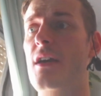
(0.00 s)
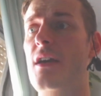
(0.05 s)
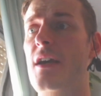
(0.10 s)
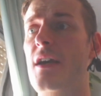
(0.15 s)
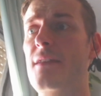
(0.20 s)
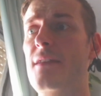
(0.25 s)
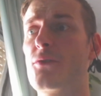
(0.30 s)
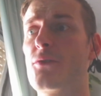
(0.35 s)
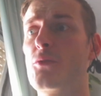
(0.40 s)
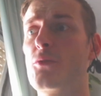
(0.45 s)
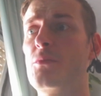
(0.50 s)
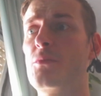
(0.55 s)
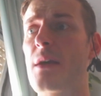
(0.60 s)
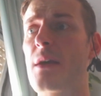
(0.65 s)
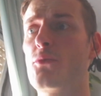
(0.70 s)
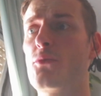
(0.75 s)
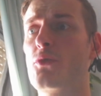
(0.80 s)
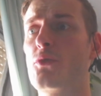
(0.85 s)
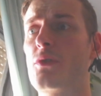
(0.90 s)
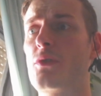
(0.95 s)
and from
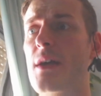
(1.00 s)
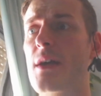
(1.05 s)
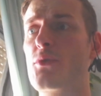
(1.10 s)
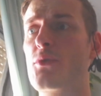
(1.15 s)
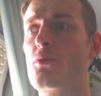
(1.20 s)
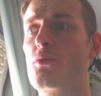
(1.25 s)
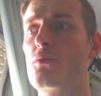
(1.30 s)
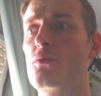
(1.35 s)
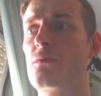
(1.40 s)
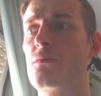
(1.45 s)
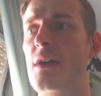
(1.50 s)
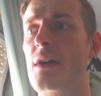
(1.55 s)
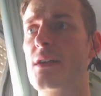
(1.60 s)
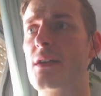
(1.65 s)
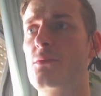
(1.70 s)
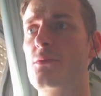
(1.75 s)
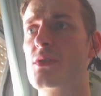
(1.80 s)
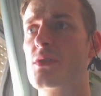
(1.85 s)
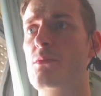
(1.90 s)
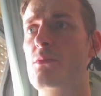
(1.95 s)
time to time, you could
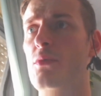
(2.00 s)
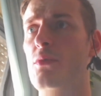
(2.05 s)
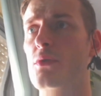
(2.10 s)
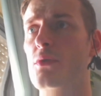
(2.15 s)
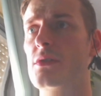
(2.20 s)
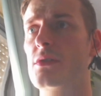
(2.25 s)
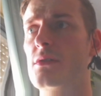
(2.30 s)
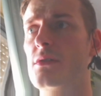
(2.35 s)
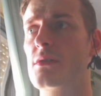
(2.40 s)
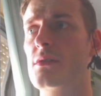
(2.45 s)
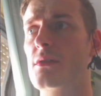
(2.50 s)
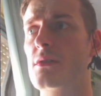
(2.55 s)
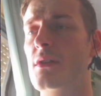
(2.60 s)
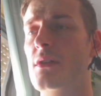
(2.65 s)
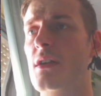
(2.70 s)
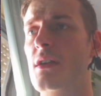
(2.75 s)
fight with the bosses.